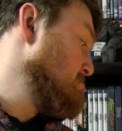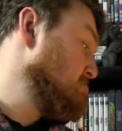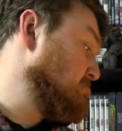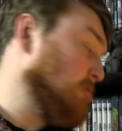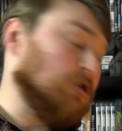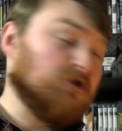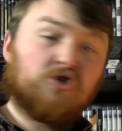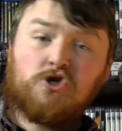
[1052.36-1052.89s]

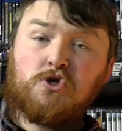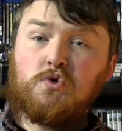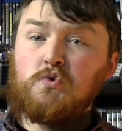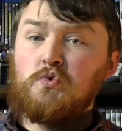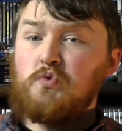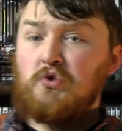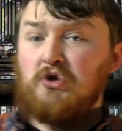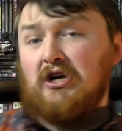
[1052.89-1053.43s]
Doctor
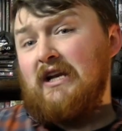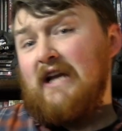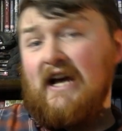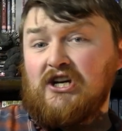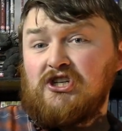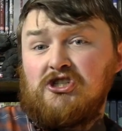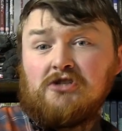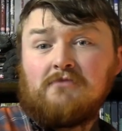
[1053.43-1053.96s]
Who, the
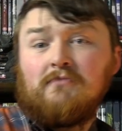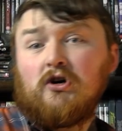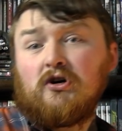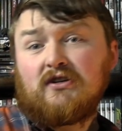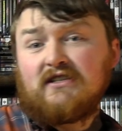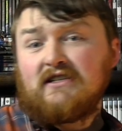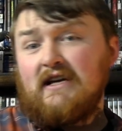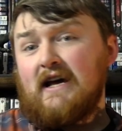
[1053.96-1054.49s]
collection
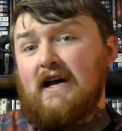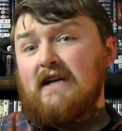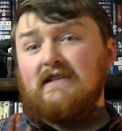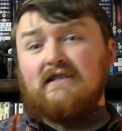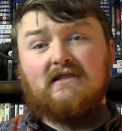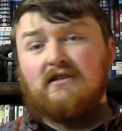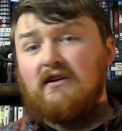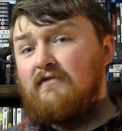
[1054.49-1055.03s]
box set,
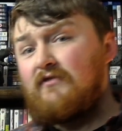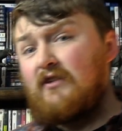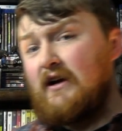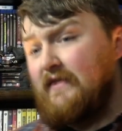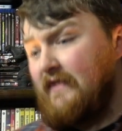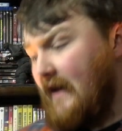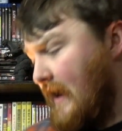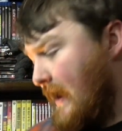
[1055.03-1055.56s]
stuff
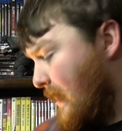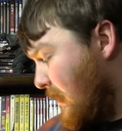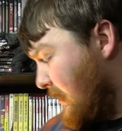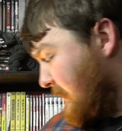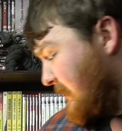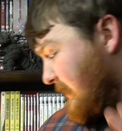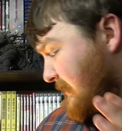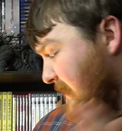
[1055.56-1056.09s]
like that. I
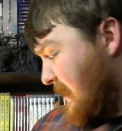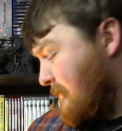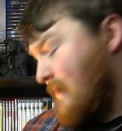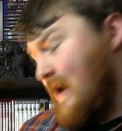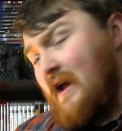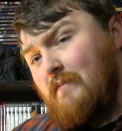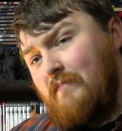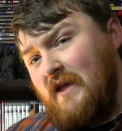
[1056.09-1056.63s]
think that
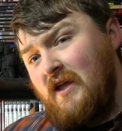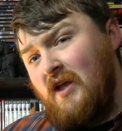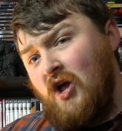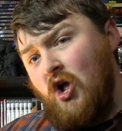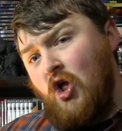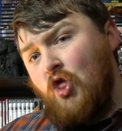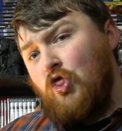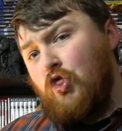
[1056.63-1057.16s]
may be
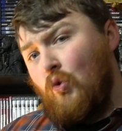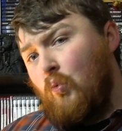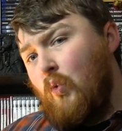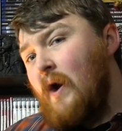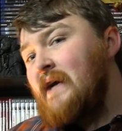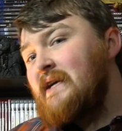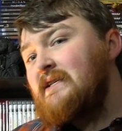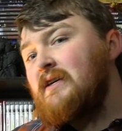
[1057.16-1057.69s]
the
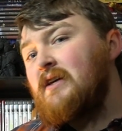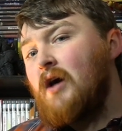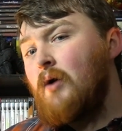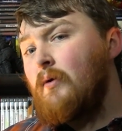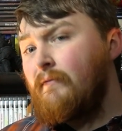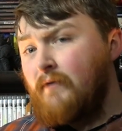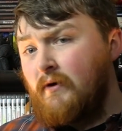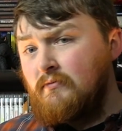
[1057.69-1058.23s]
way to
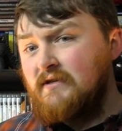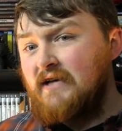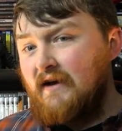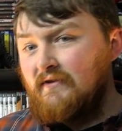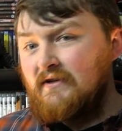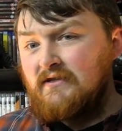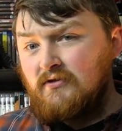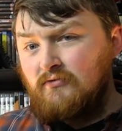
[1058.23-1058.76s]
go if I was
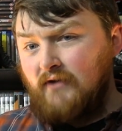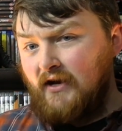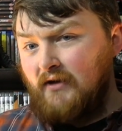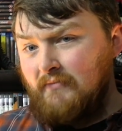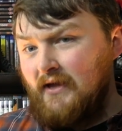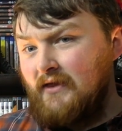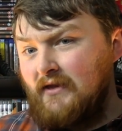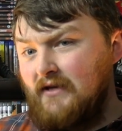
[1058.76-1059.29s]
having to
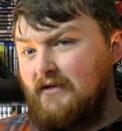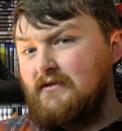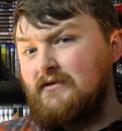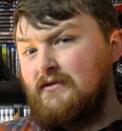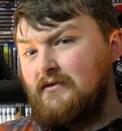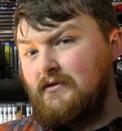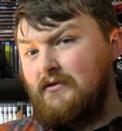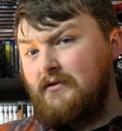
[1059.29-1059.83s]
recommend
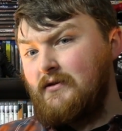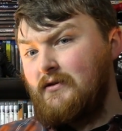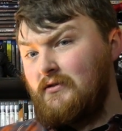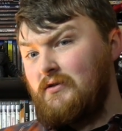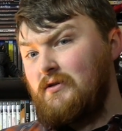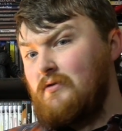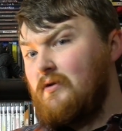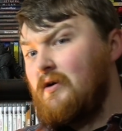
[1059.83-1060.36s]
this
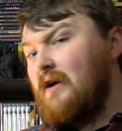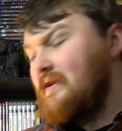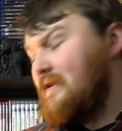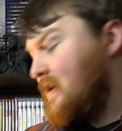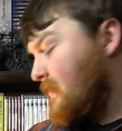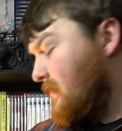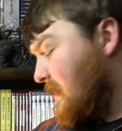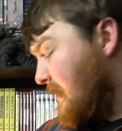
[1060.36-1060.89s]
to you guys
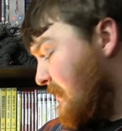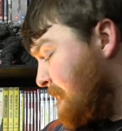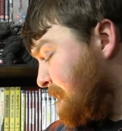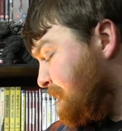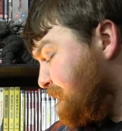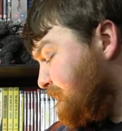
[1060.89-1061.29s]
out there.